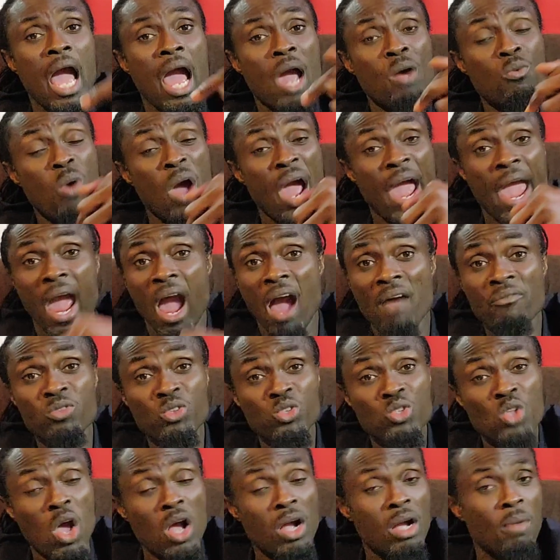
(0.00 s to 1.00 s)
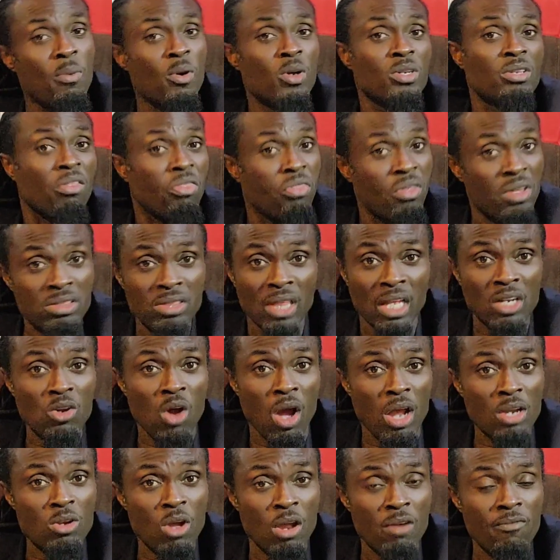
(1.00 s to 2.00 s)
I, I have to talk about the thing that
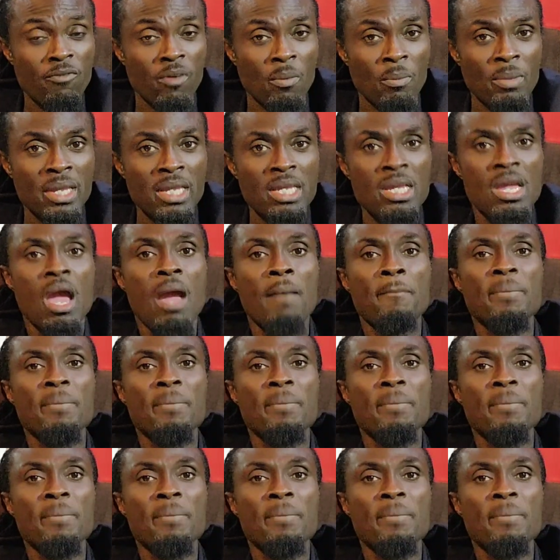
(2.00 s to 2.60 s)
God done for me